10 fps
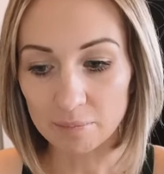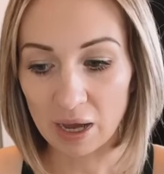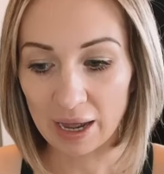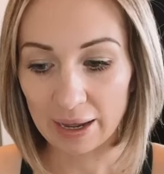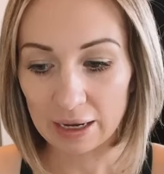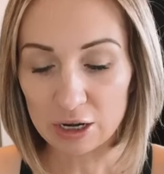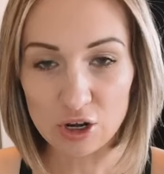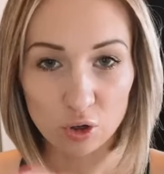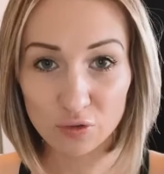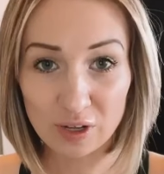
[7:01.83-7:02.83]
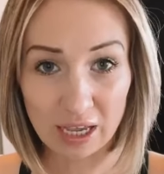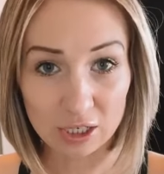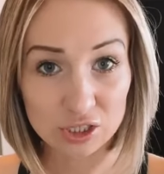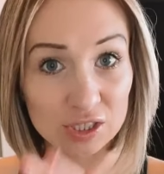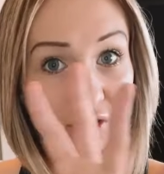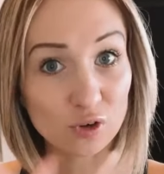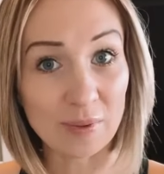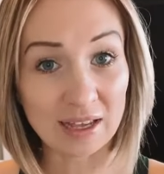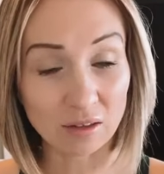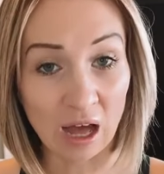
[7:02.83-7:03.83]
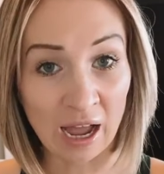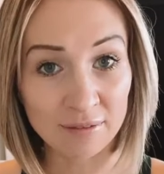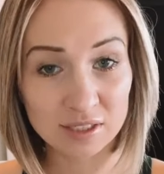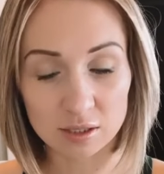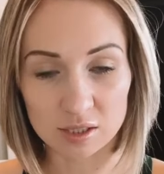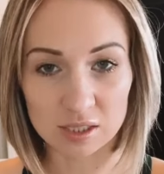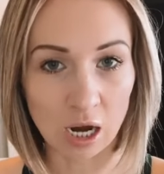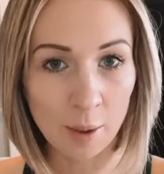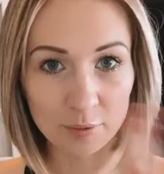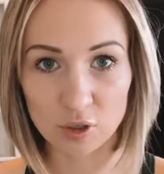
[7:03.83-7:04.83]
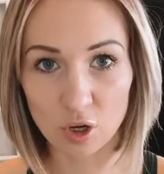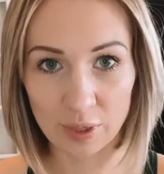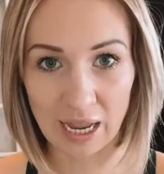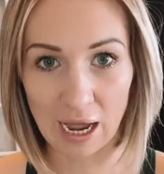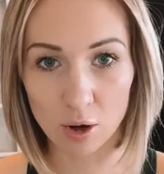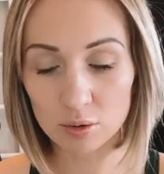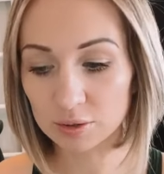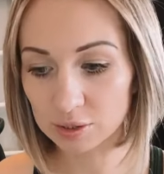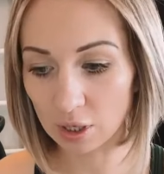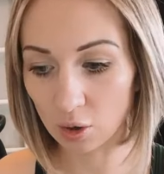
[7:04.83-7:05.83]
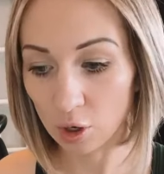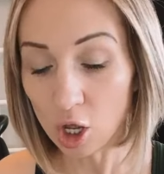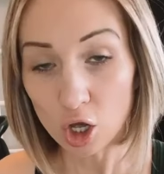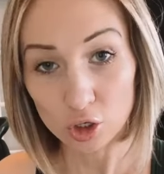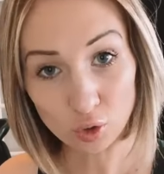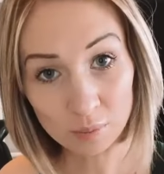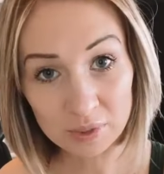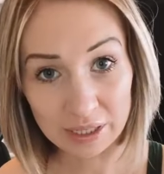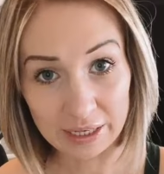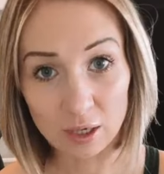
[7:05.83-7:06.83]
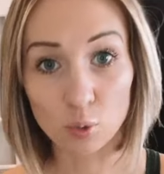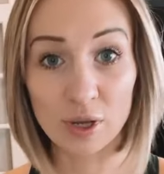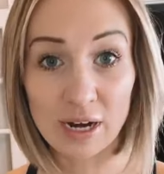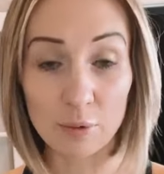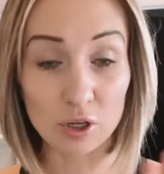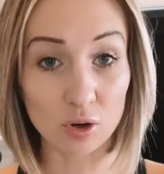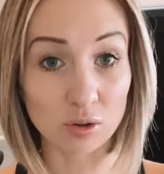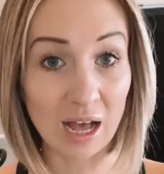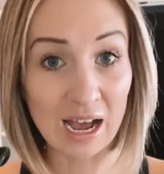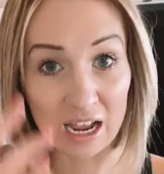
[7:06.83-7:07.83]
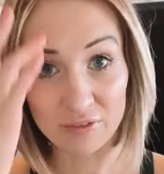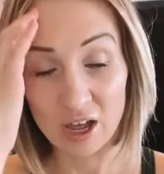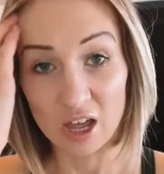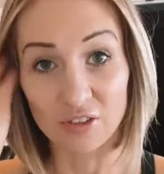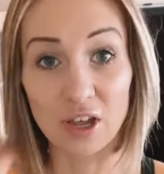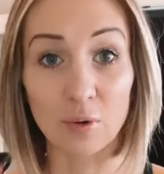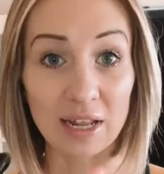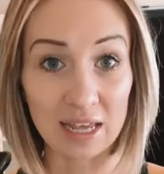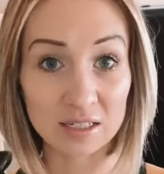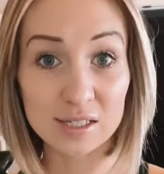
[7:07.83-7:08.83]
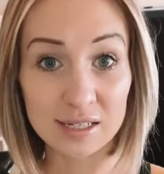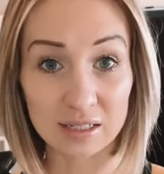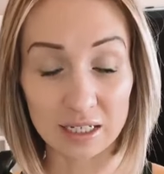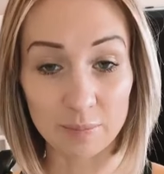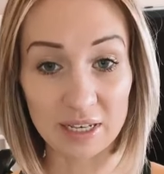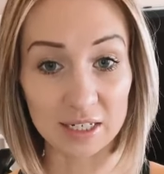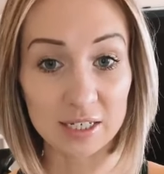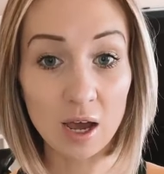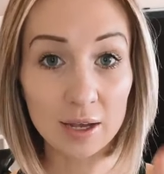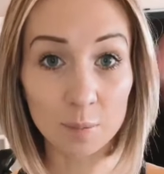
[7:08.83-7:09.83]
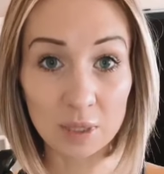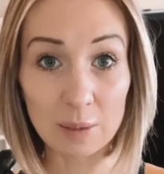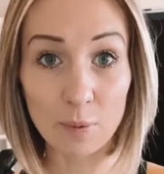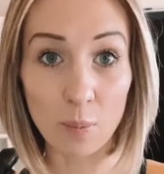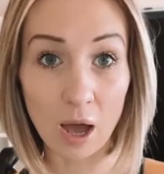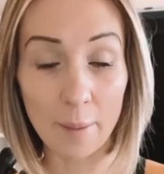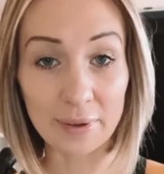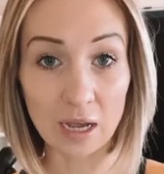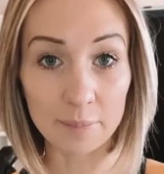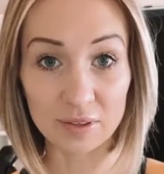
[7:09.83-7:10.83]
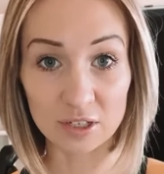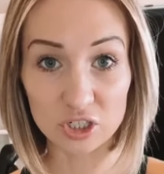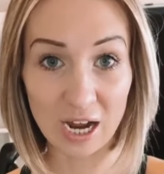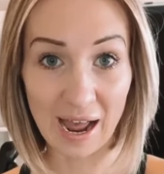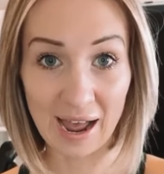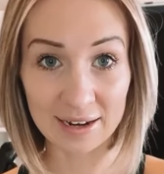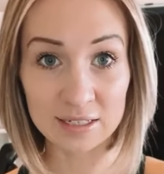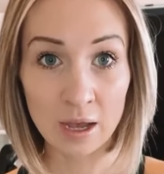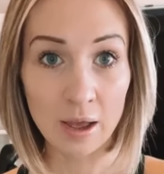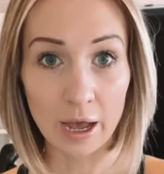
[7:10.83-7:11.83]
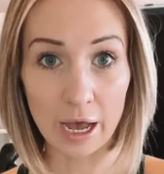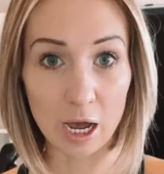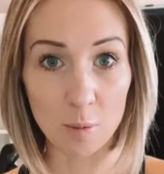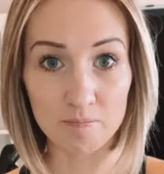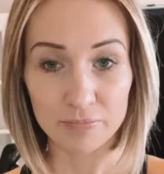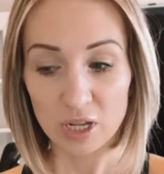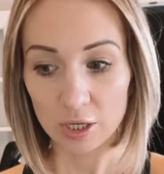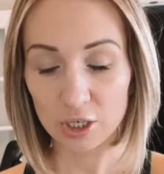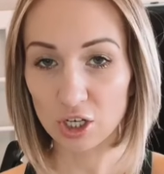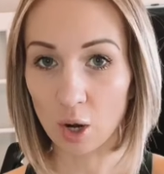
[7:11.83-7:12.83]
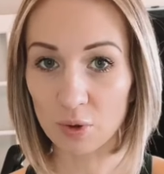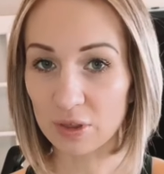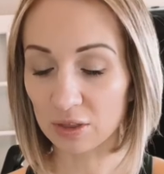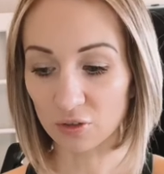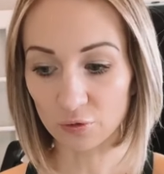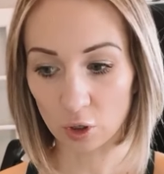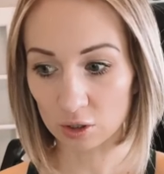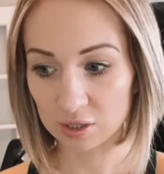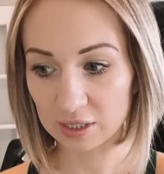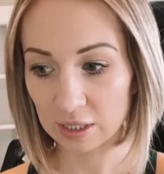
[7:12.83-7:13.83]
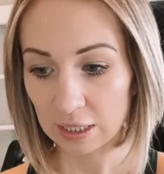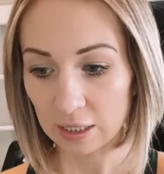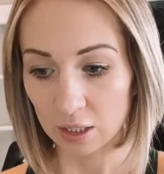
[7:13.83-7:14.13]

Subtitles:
my notifications for my lives stopped going out. So normally when I would go live, there would instantly be a ton of people popping up in the chat. You know, within the first